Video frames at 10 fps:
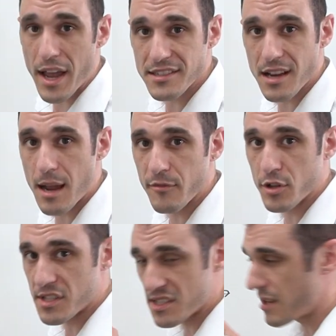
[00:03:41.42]
rise time
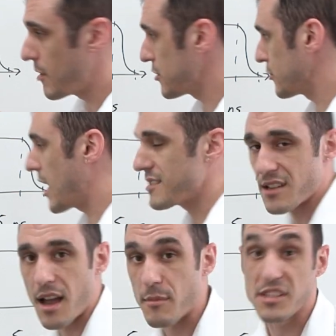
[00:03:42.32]
versus some other rise
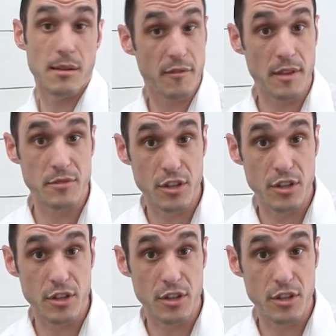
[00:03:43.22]
time. And some of them